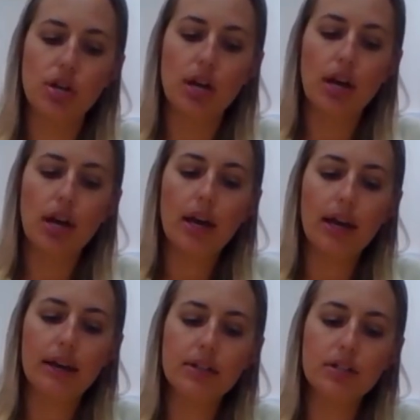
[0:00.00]
into
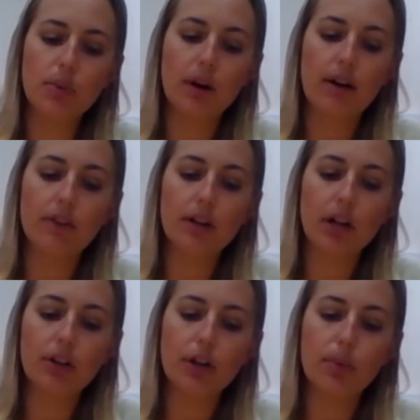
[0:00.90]
whatever color you want
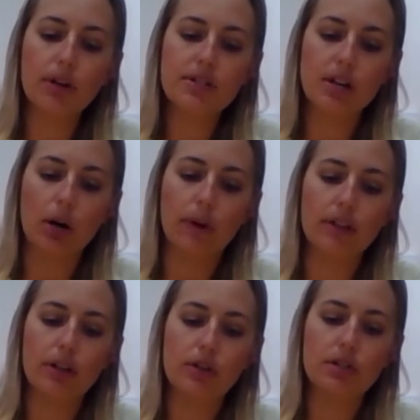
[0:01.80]
to start with, and you just
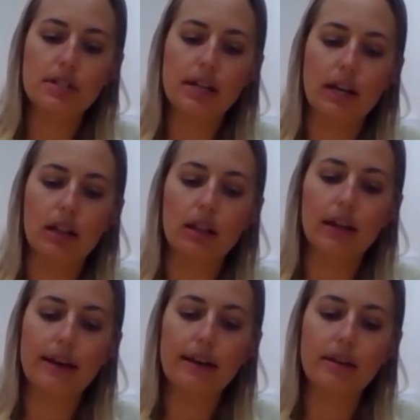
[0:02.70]
need a light
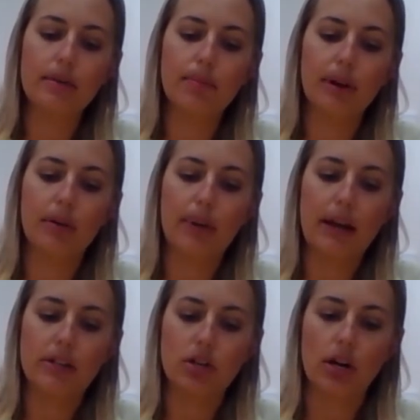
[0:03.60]
bit of paint on
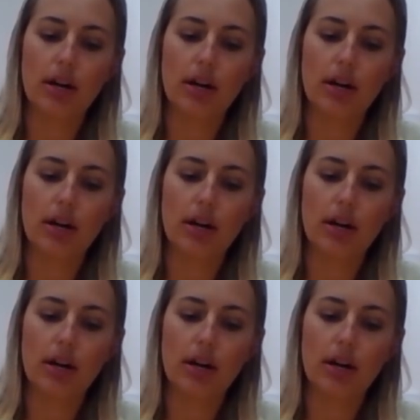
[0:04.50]
it.